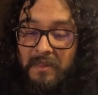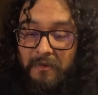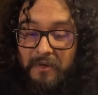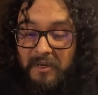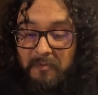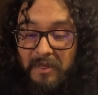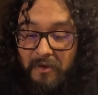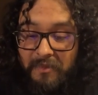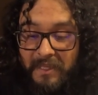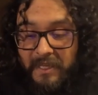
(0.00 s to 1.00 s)
They're gonna be
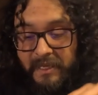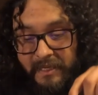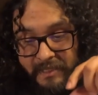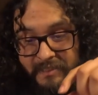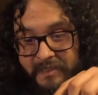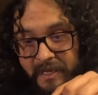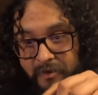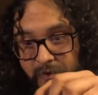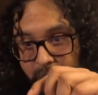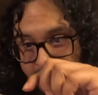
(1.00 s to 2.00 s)
on the inside
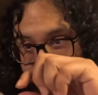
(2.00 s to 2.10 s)
of the wheel,